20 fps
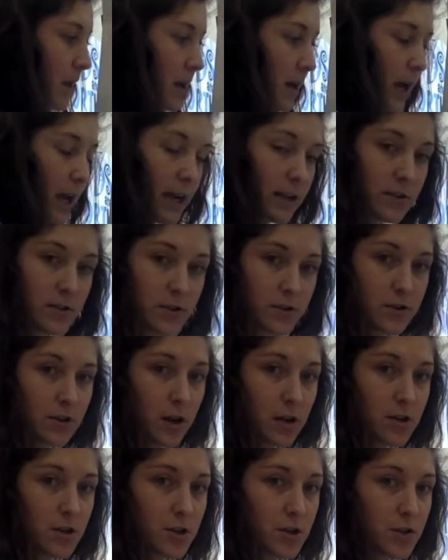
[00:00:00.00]
Answer's
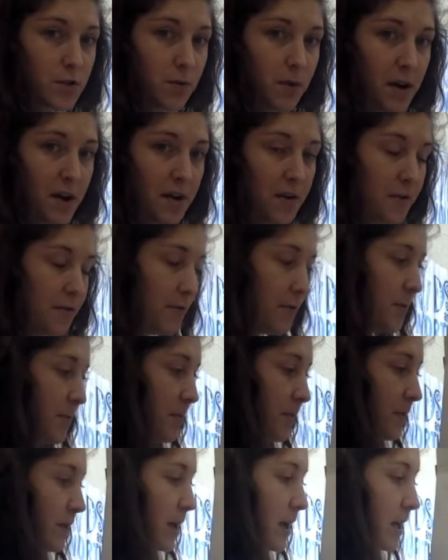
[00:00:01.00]
not just 12,
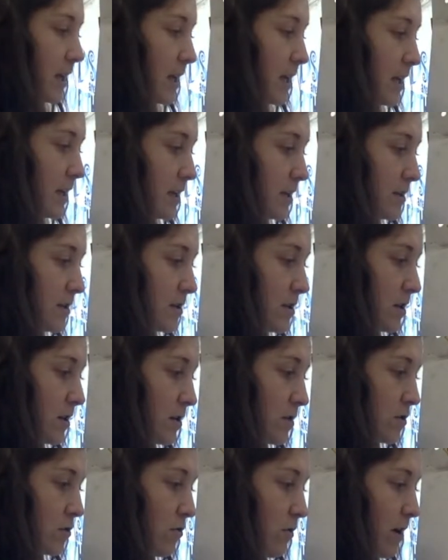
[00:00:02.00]
it is
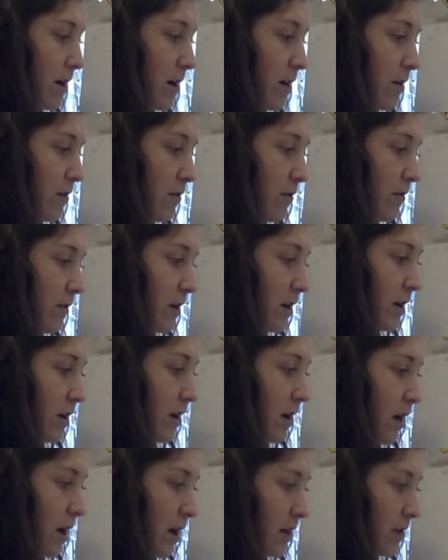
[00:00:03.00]
12
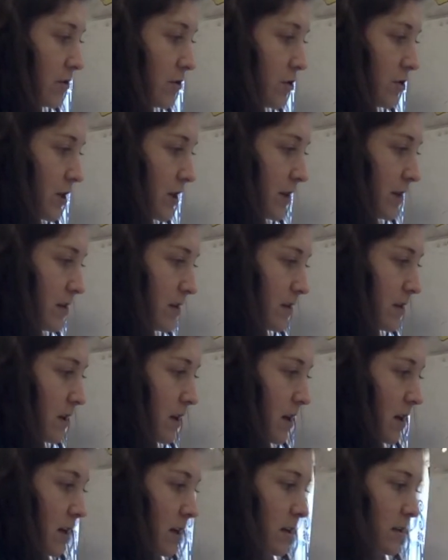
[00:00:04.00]
hundredths,
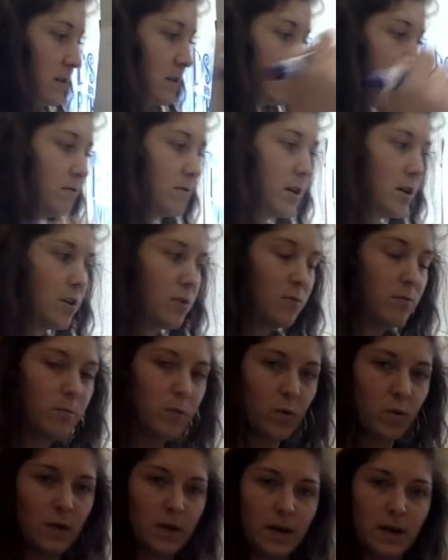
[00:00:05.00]

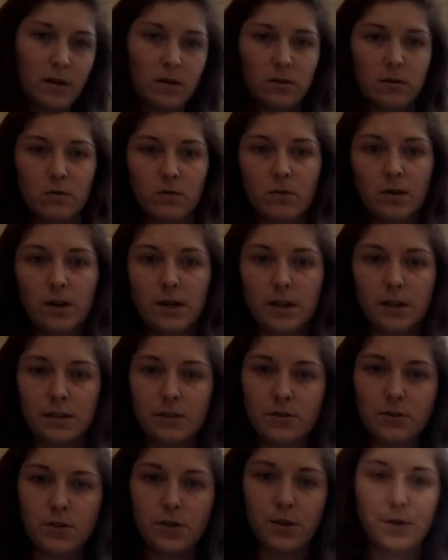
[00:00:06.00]

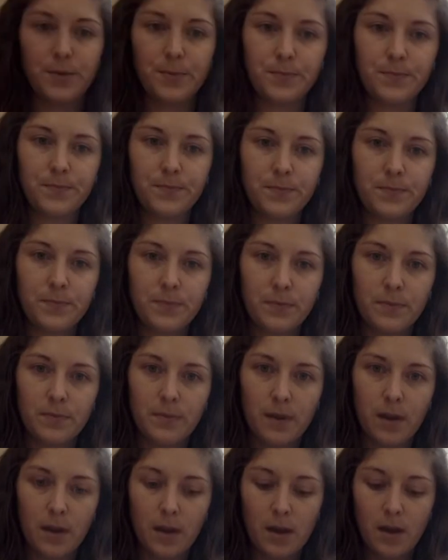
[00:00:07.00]
0.12.
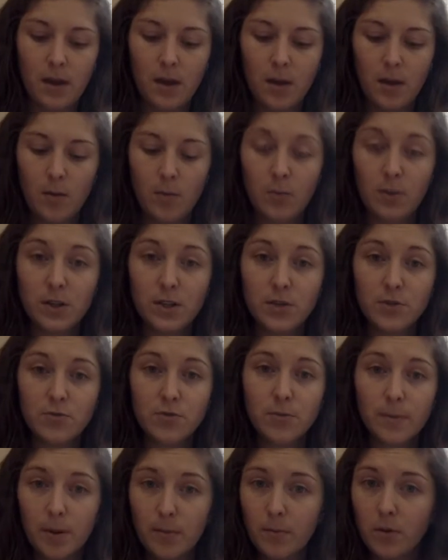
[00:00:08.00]
Please
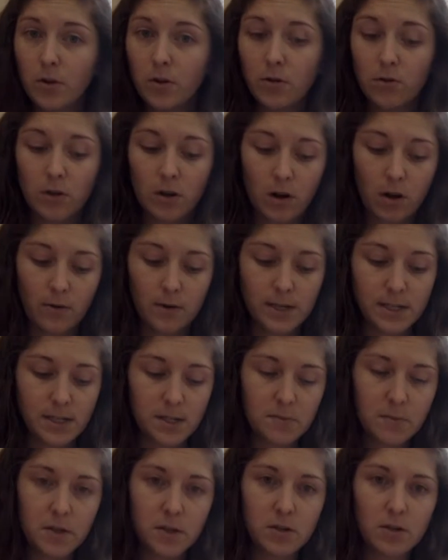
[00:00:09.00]
remember you can always see
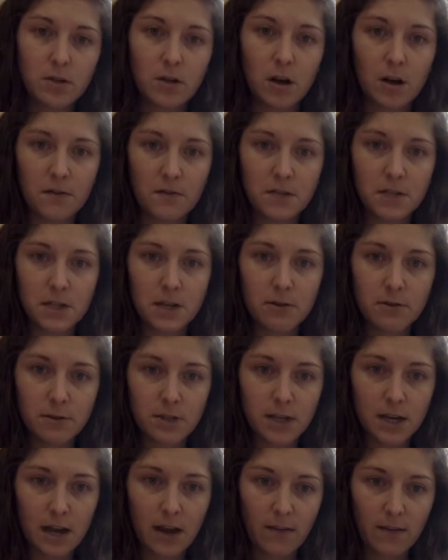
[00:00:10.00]
me during office hours
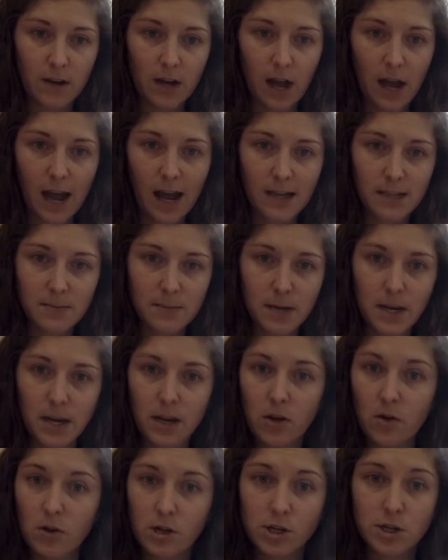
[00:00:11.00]
and ask me any
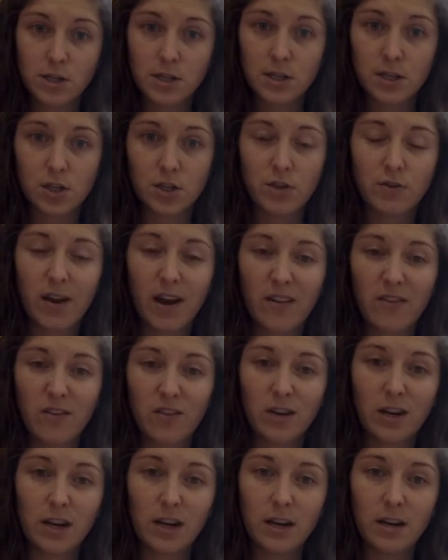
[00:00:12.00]
questions that you have
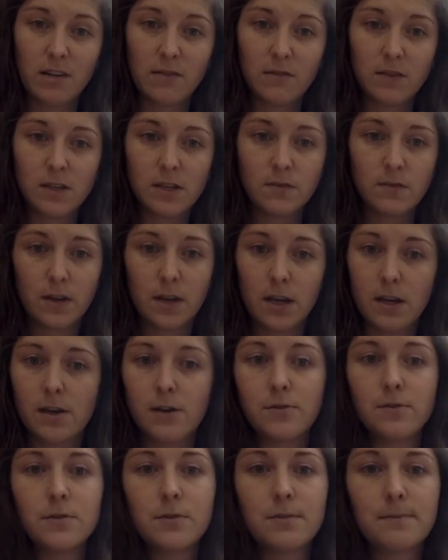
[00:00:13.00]
on any of these
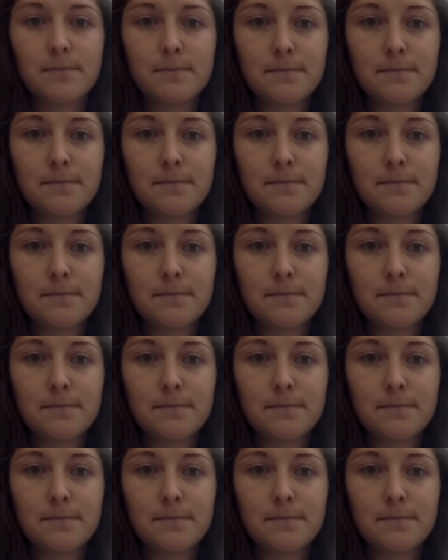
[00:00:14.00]
videos.